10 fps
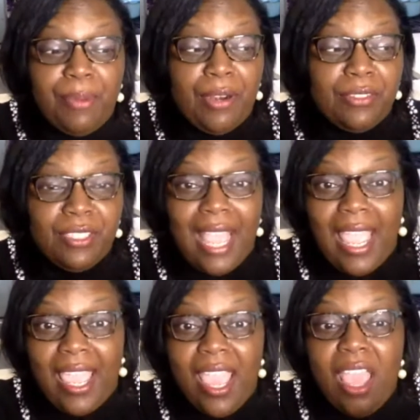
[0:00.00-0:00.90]
per
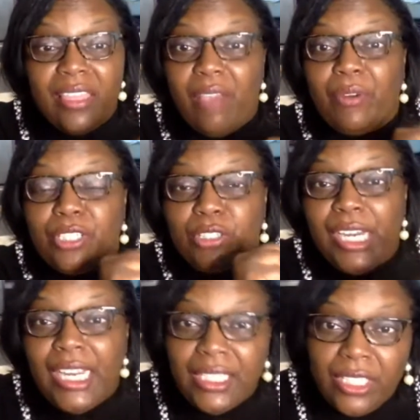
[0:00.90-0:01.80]
se, that we're
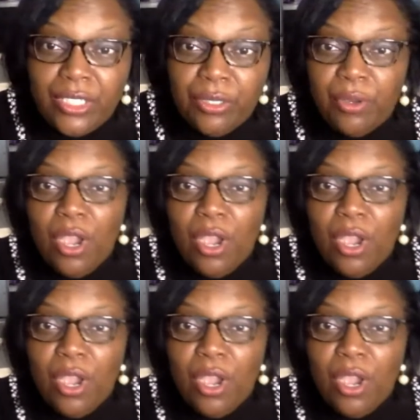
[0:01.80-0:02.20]
trained to do